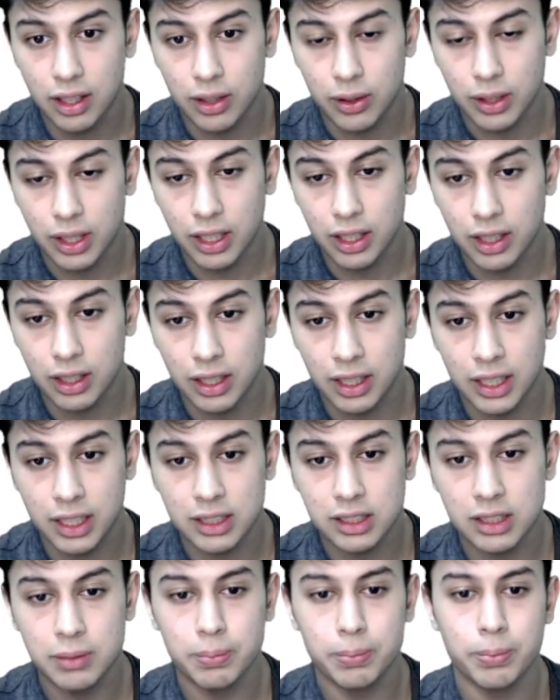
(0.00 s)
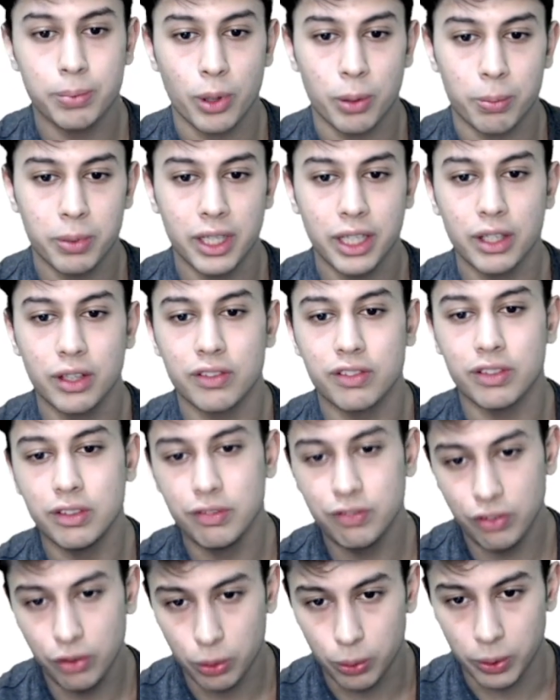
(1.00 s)
Okay, it is a property of a
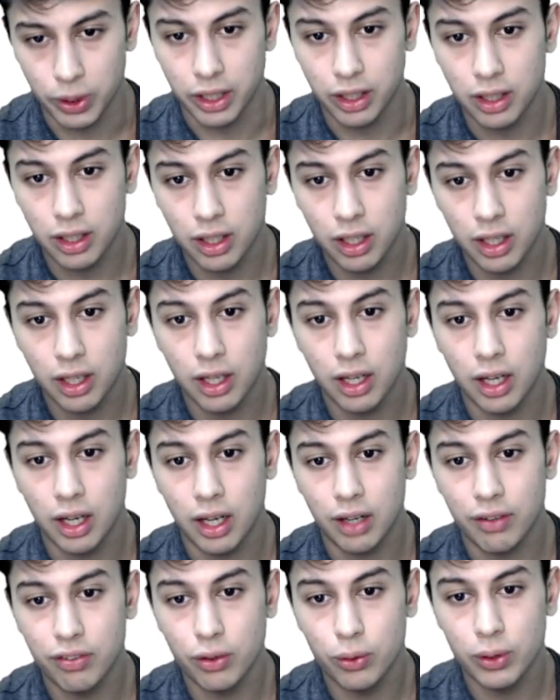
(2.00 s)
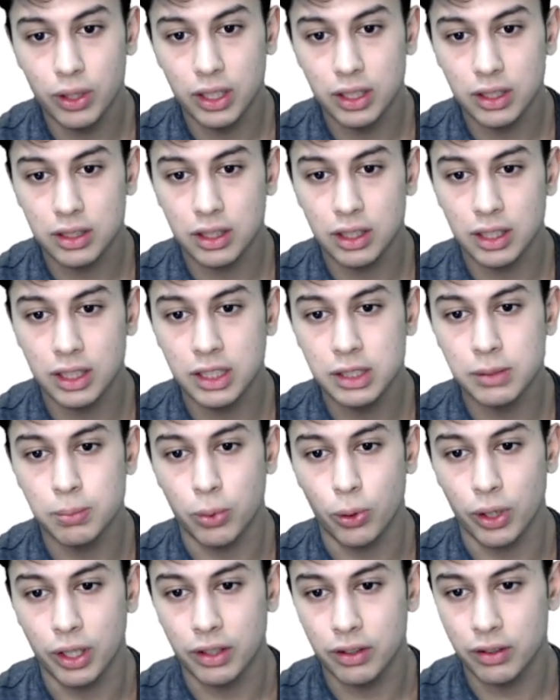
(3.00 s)
fluid. A fluid is
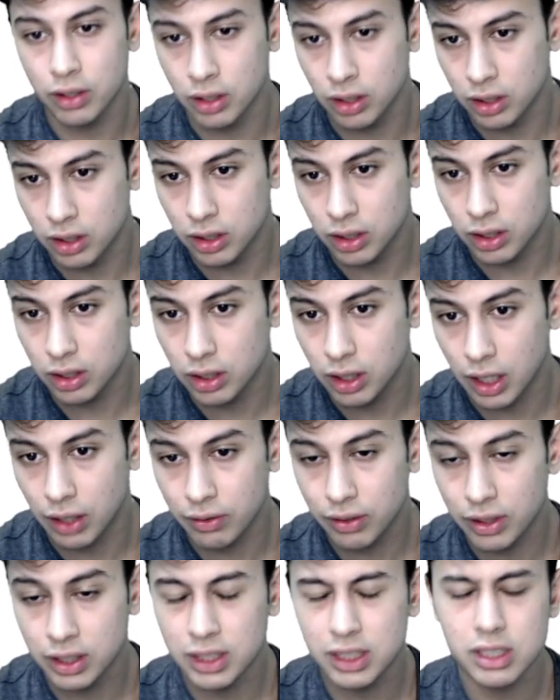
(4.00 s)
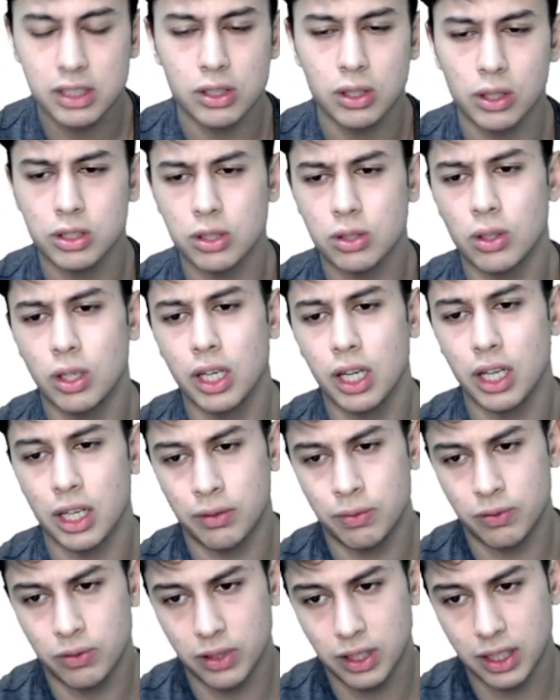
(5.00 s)
buoyant. This is also called
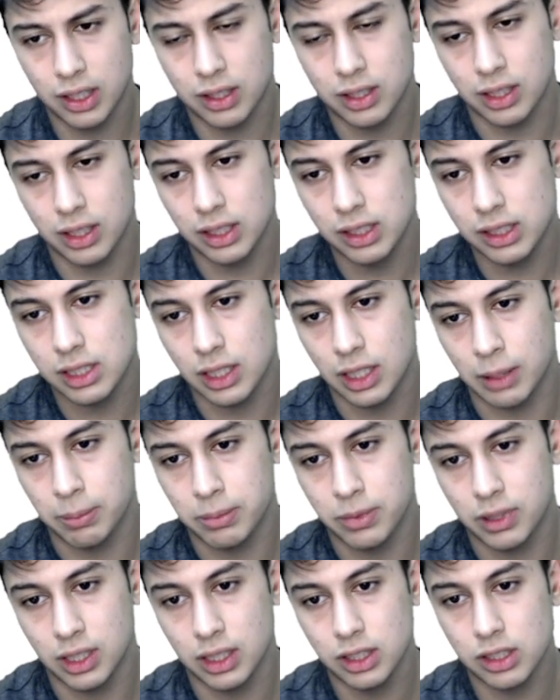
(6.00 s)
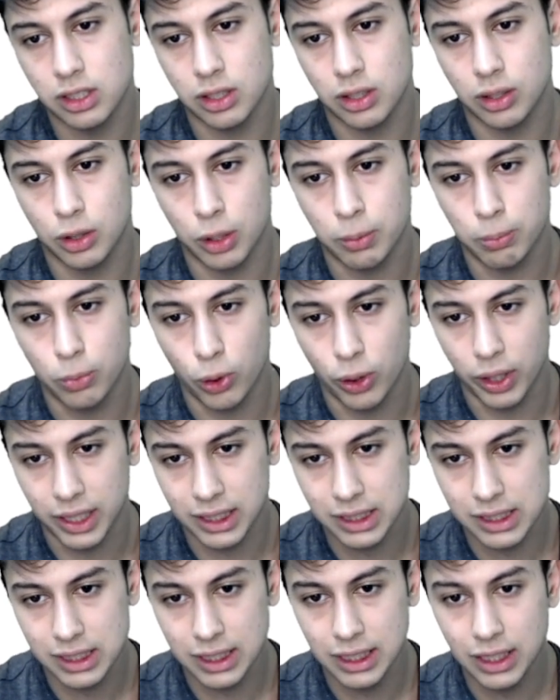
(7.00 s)
upward thrust, upthrust, or
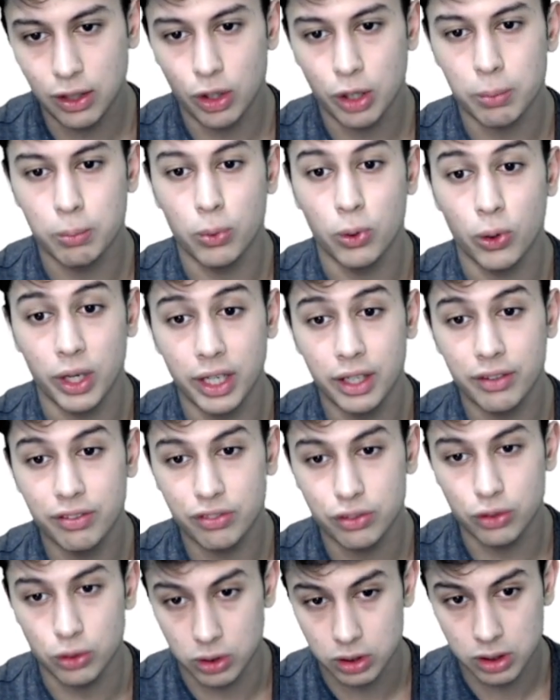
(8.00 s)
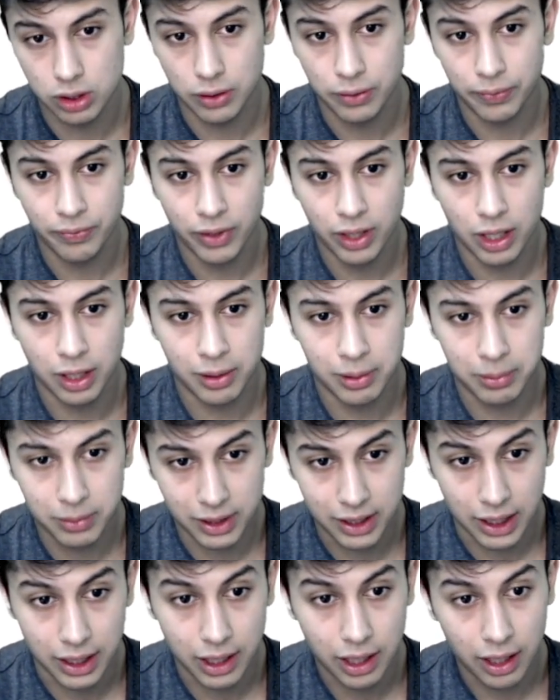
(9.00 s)
buoyancy or buoyant force.
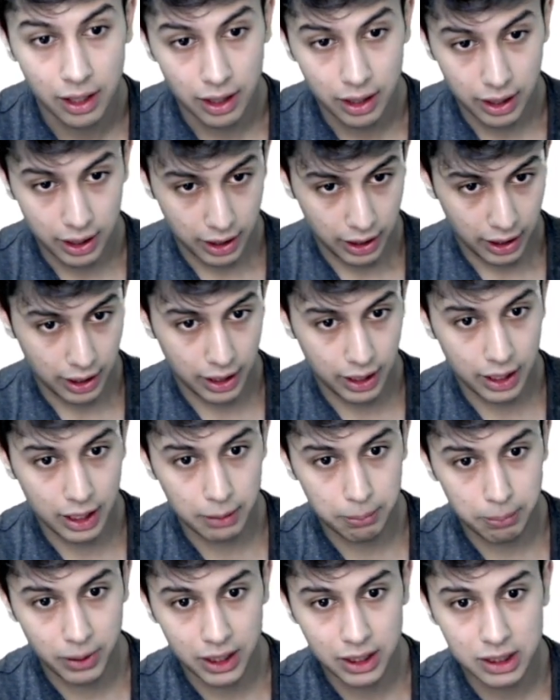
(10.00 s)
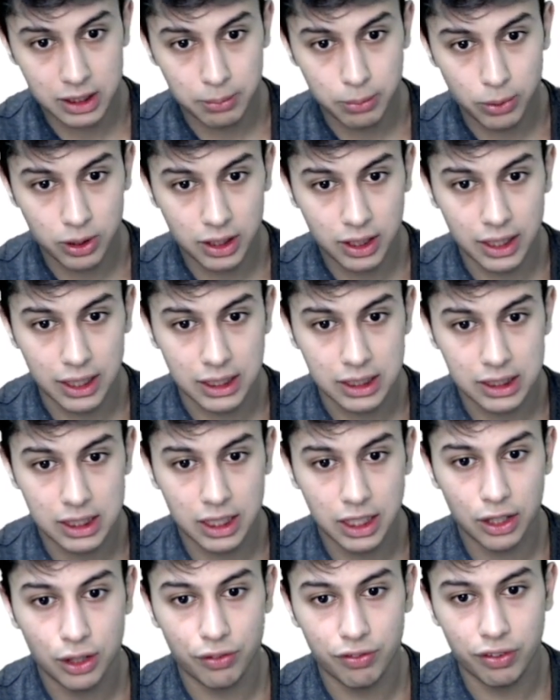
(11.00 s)
Remember that. It depends upon the
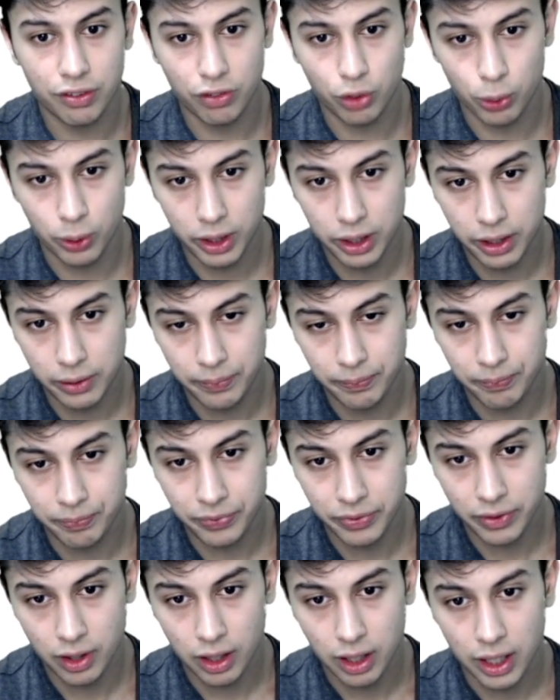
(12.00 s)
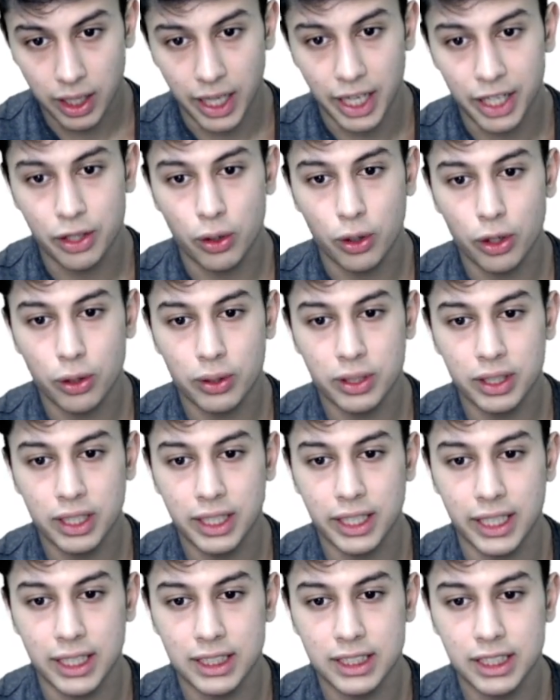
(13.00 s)
density of a fluid and not on the
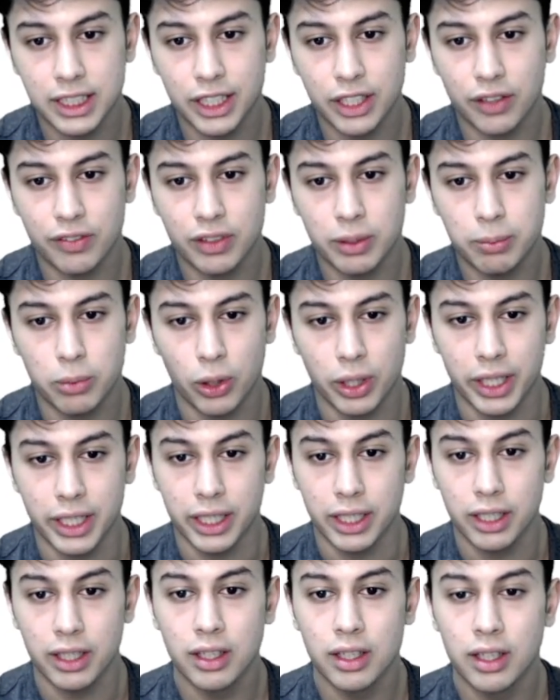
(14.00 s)
density of the body.